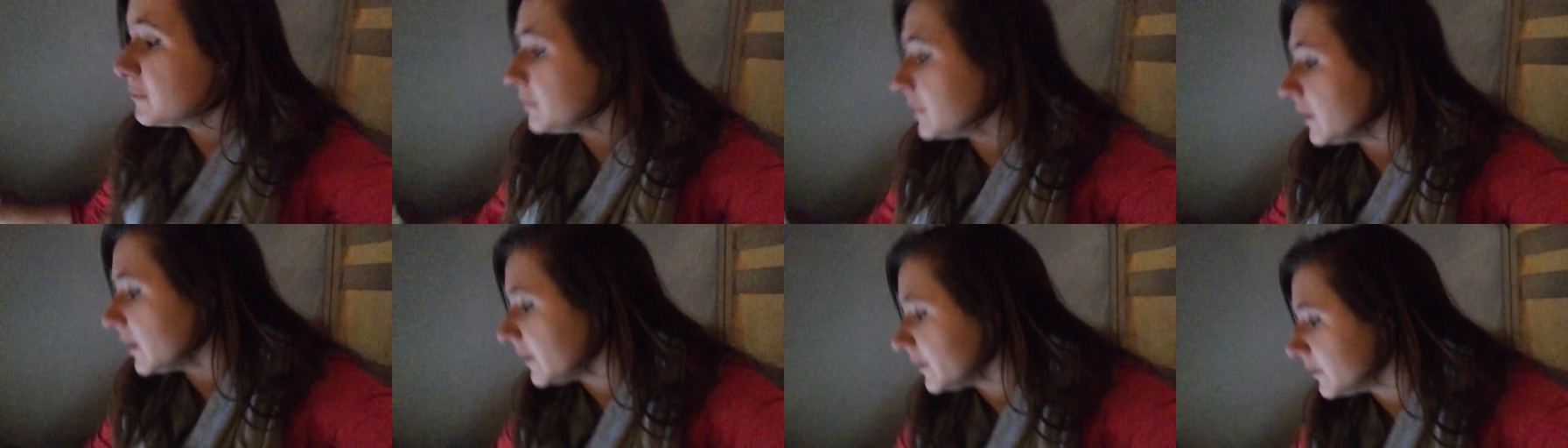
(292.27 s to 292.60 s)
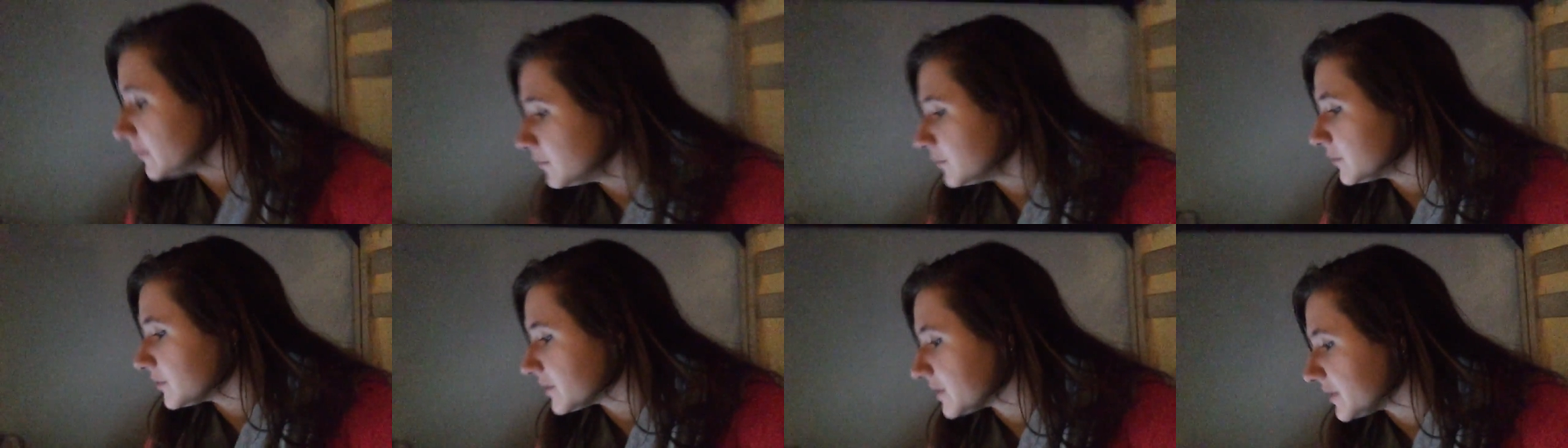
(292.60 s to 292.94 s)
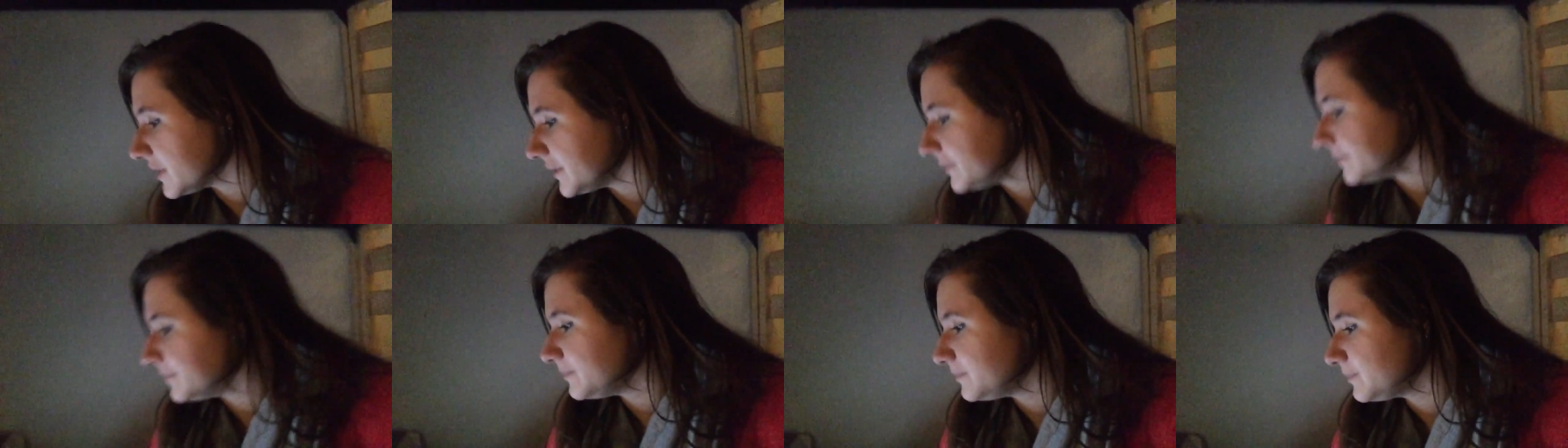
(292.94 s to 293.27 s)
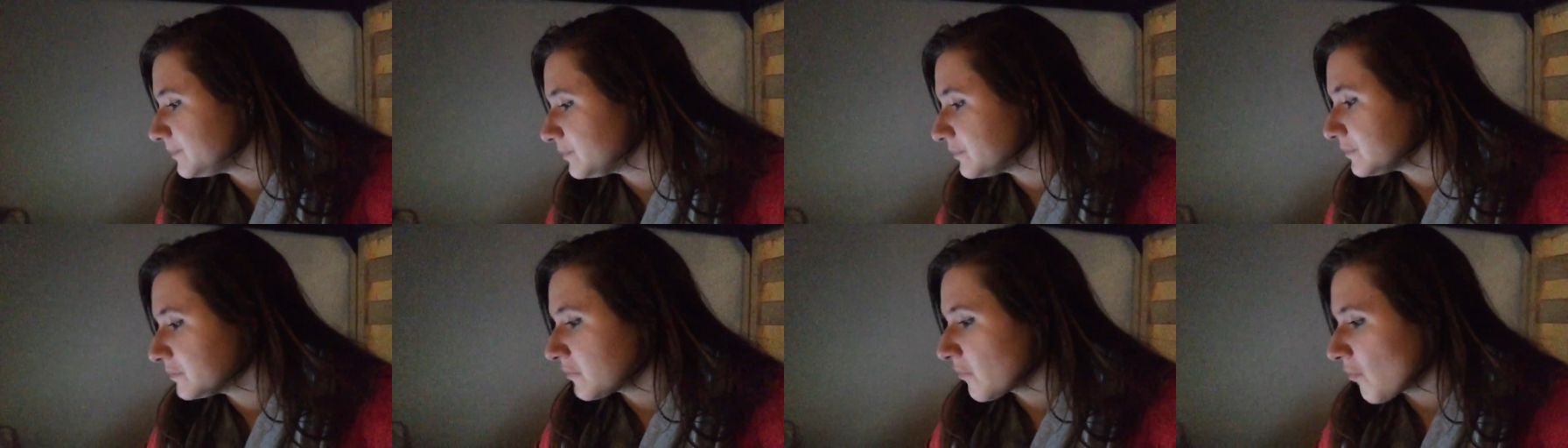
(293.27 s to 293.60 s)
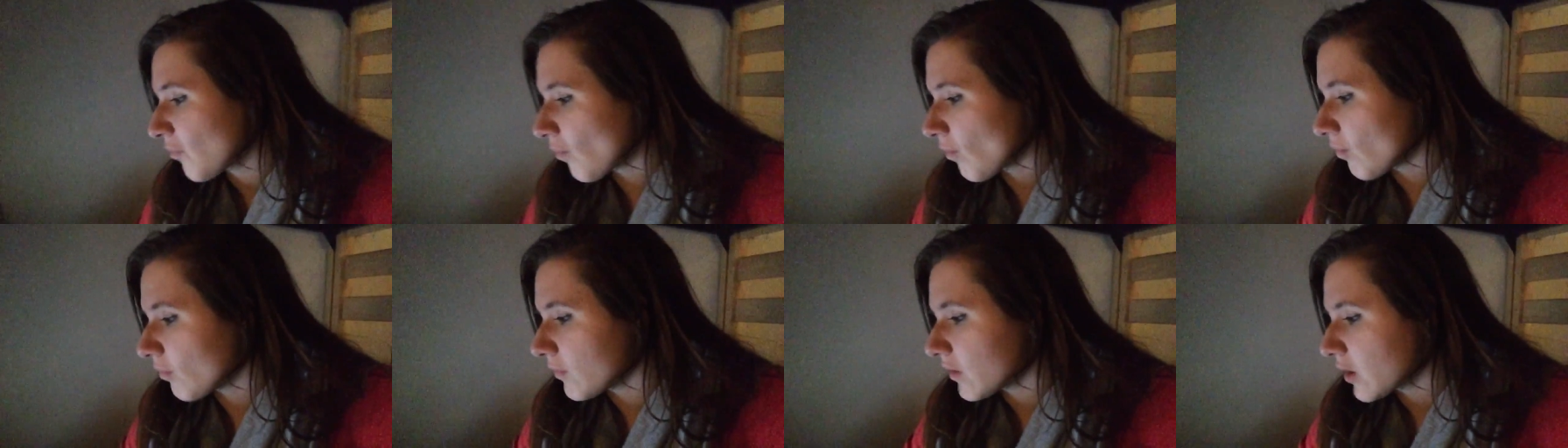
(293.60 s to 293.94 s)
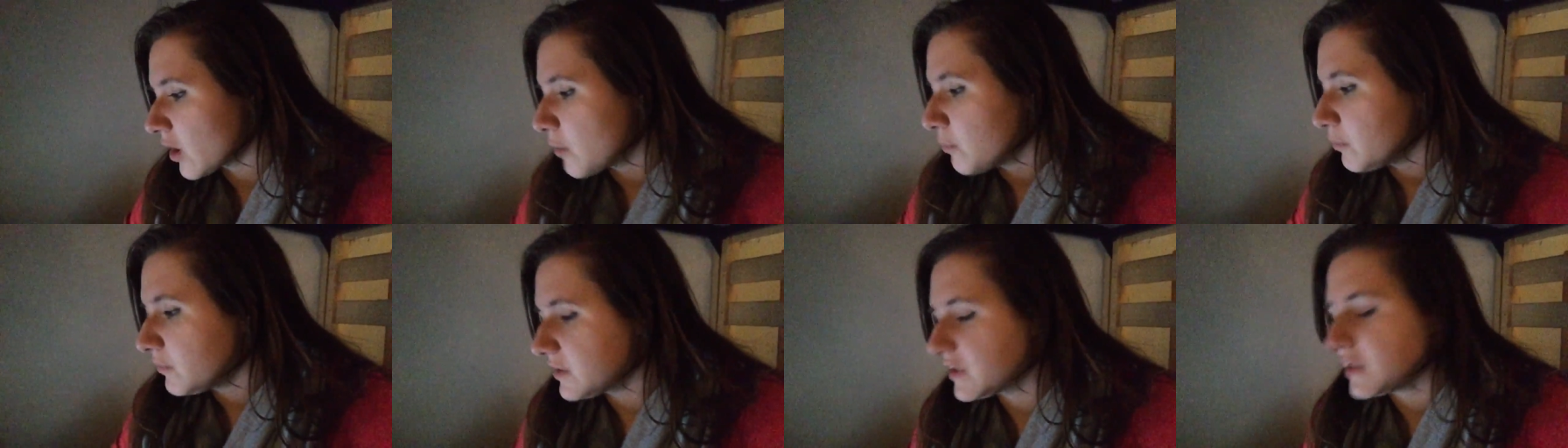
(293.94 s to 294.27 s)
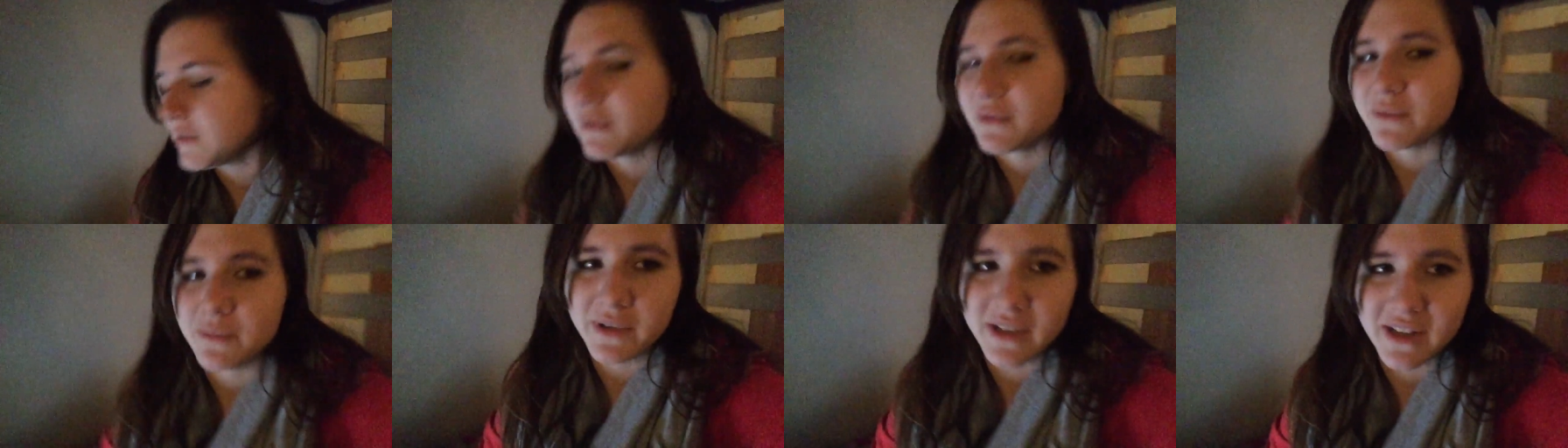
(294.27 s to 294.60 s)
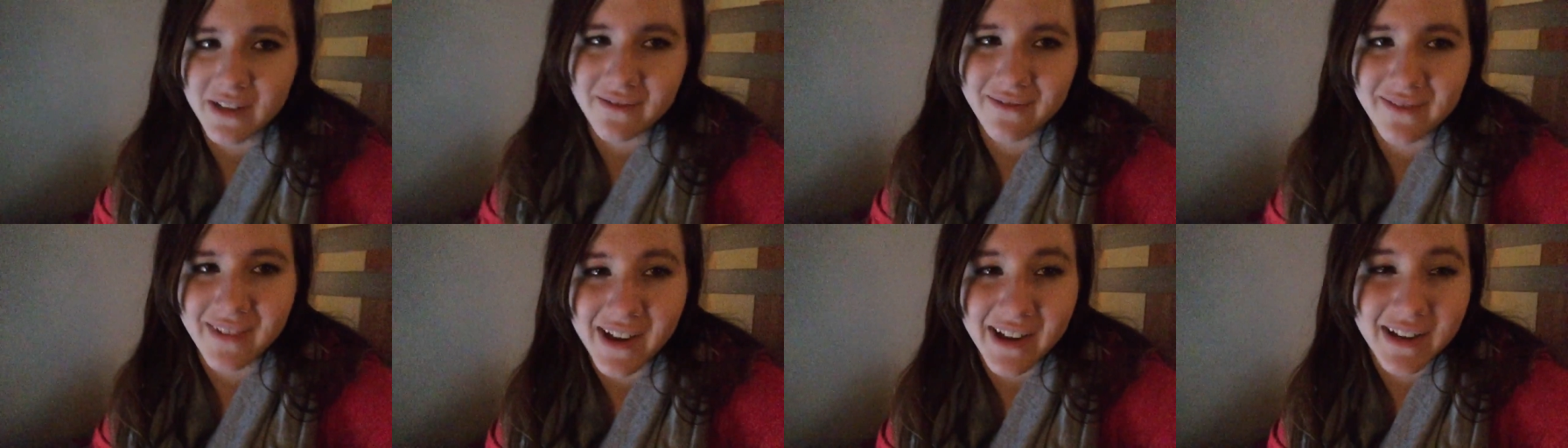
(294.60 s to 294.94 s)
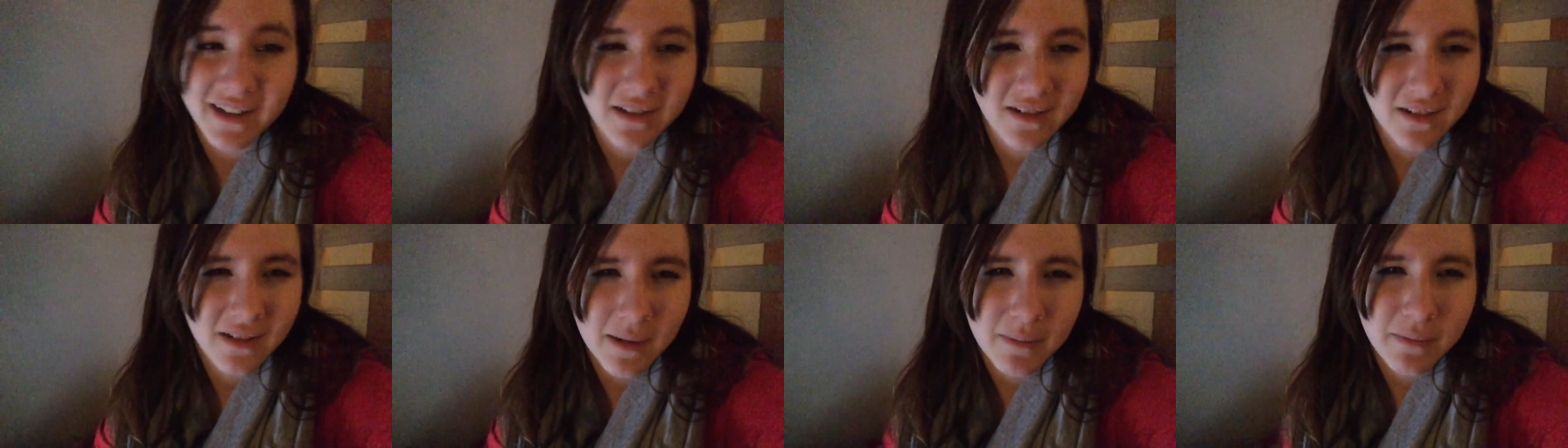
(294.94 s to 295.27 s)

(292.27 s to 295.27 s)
but we'll see. We'll see what we can find.